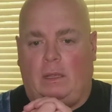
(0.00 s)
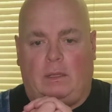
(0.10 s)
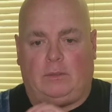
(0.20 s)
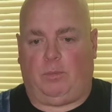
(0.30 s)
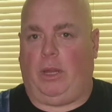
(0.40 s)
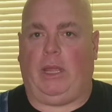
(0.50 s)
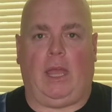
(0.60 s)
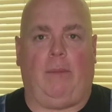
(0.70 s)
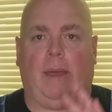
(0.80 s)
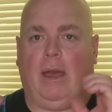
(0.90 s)
Spring
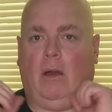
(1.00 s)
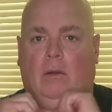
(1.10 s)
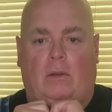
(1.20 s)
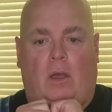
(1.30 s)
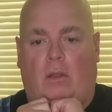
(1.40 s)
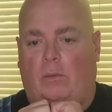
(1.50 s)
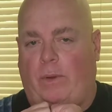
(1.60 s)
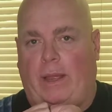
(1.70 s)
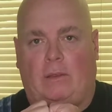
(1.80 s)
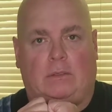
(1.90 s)
came out. All the
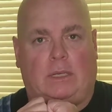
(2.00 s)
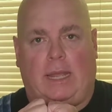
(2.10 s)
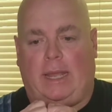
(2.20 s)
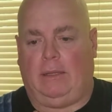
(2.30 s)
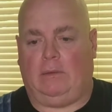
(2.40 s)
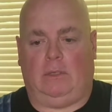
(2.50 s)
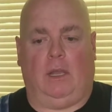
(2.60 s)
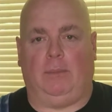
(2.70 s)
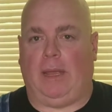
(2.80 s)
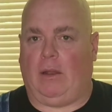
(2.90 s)
rounds that I had
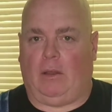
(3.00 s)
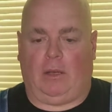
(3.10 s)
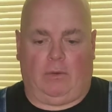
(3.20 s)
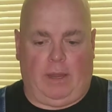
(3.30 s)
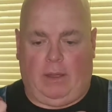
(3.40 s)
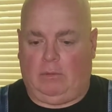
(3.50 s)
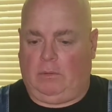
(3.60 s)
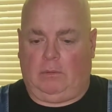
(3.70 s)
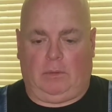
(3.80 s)
dumped out on the ground.